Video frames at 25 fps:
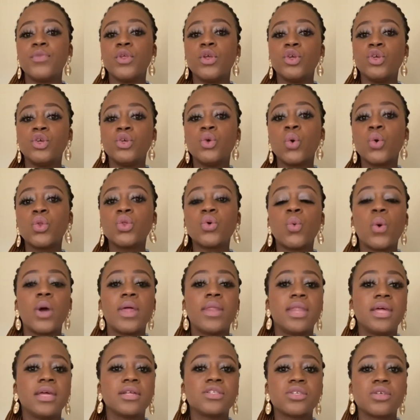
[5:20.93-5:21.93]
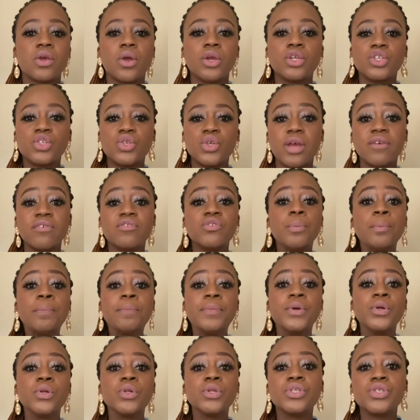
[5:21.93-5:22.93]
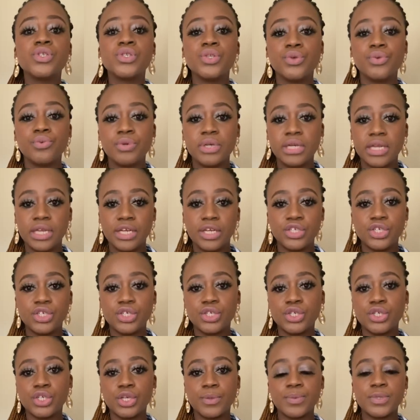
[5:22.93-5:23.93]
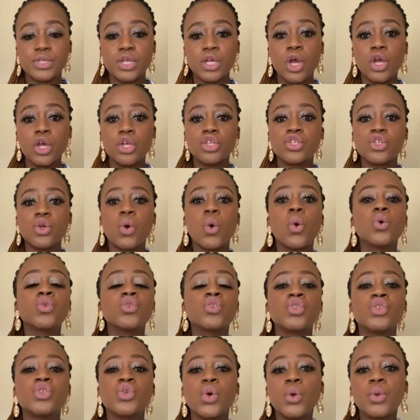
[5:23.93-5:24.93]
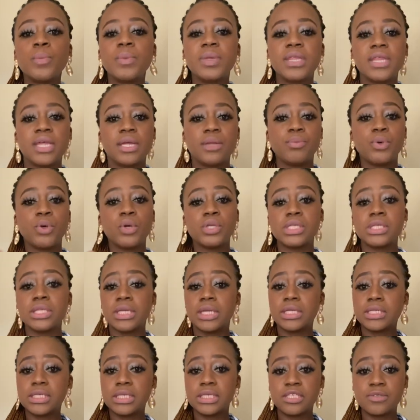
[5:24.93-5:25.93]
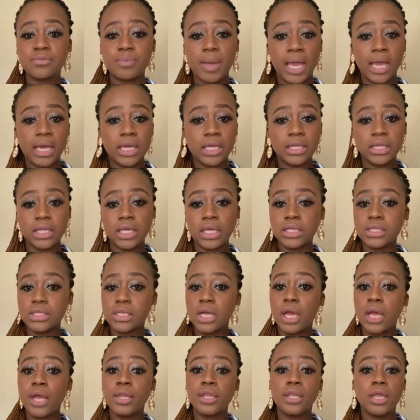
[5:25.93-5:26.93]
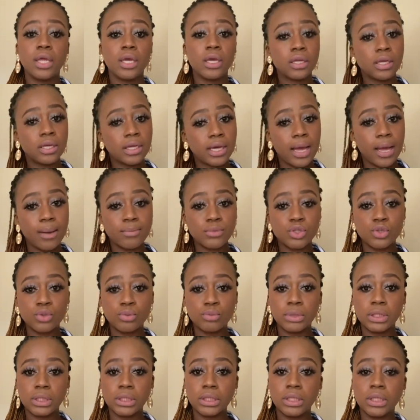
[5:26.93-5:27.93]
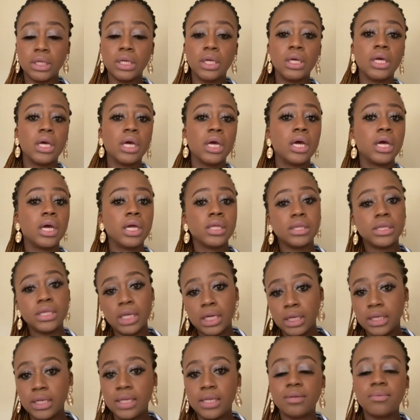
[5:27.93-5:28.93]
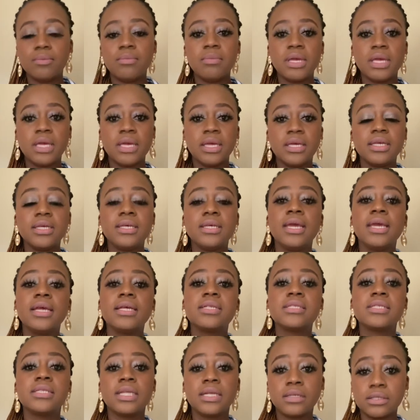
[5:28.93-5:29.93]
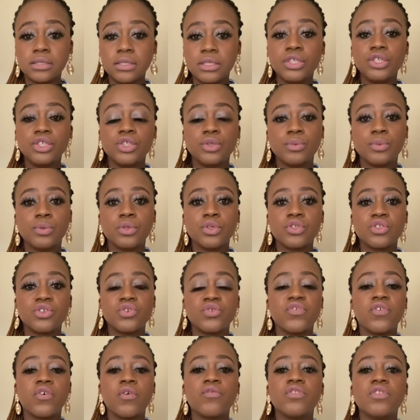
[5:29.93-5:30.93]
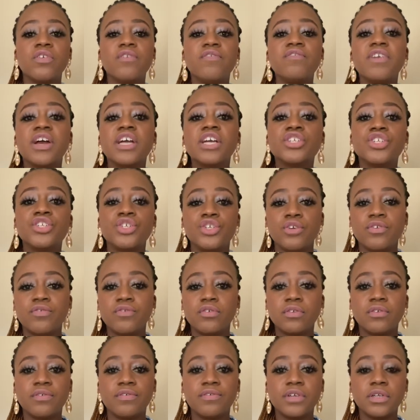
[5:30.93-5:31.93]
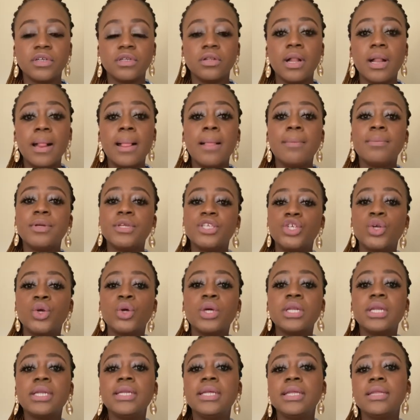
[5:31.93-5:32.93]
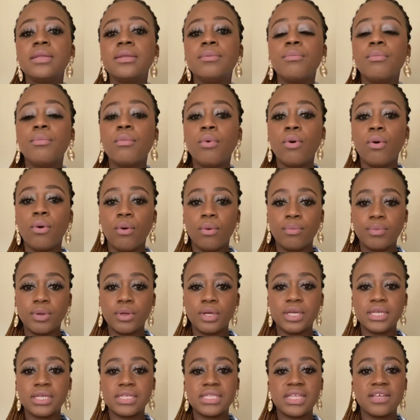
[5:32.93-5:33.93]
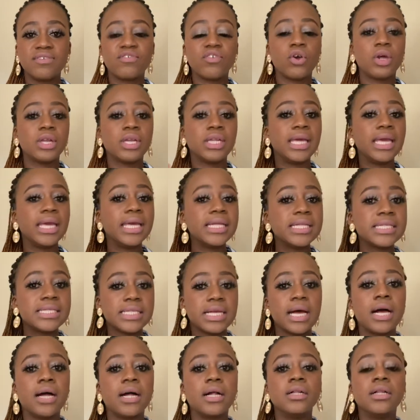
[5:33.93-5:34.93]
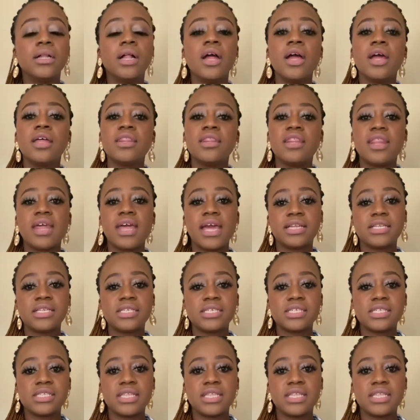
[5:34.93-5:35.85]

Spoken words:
You're the one that's going to have to build the relationships. So also don't be that person that sits back and thinks they're going to come to me, they need me. Yes, they'll need you because of the function you fulfill, but you're going to need them more because they've got intel that